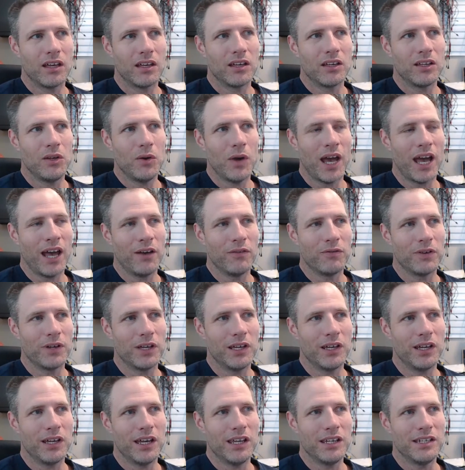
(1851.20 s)
you have
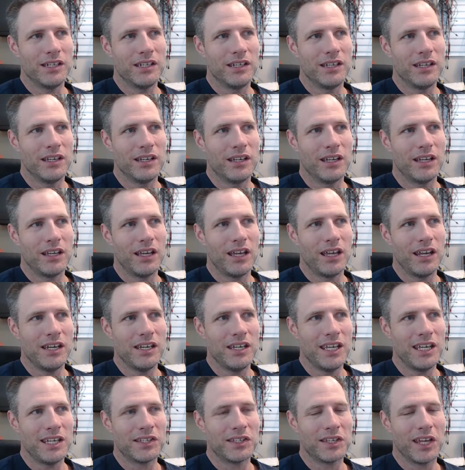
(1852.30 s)
a
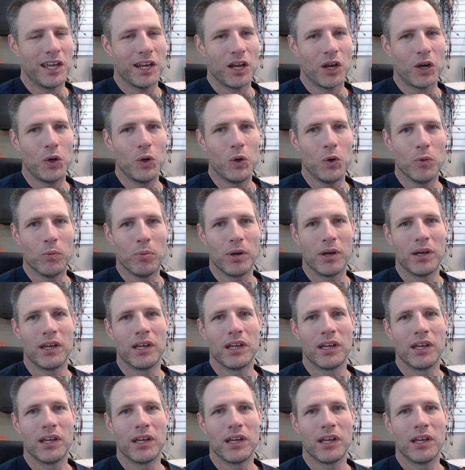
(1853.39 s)
disc and a hoop,